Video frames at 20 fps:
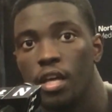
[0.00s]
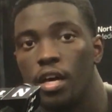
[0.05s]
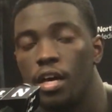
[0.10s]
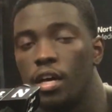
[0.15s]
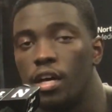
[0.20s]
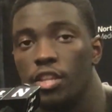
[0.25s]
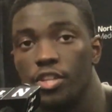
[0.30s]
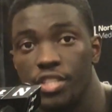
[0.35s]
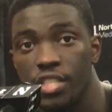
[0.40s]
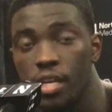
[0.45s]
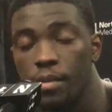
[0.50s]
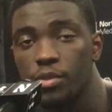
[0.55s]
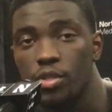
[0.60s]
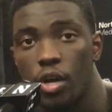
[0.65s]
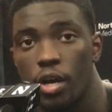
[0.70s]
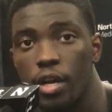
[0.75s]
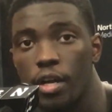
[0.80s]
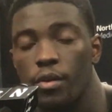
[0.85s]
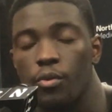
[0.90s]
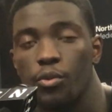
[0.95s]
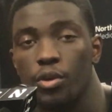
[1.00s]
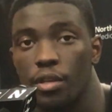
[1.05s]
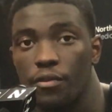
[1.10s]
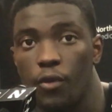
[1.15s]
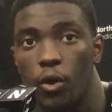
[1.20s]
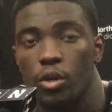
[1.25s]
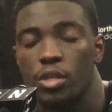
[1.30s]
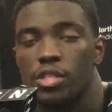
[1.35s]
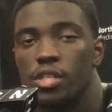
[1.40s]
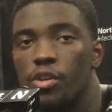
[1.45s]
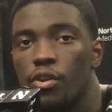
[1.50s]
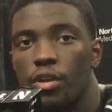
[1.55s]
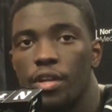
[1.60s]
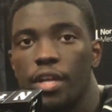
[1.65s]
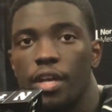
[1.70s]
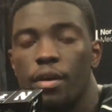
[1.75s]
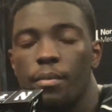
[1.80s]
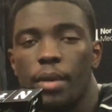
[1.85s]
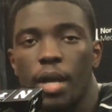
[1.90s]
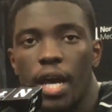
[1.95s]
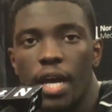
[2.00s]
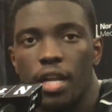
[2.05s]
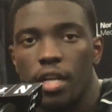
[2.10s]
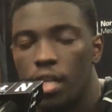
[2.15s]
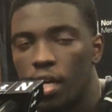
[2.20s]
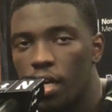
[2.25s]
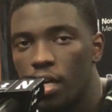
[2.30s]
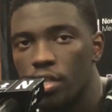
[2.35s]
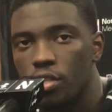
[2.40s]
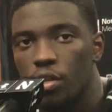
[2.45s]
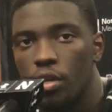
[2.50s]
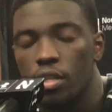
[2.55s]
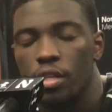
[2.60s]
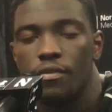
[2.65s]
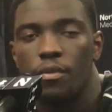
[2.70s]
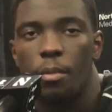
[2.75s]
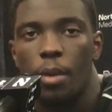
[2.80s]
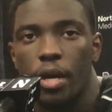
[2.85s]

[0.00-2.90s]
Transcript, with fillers: uh, their team started really focusing on them and kind of uh, you know leaving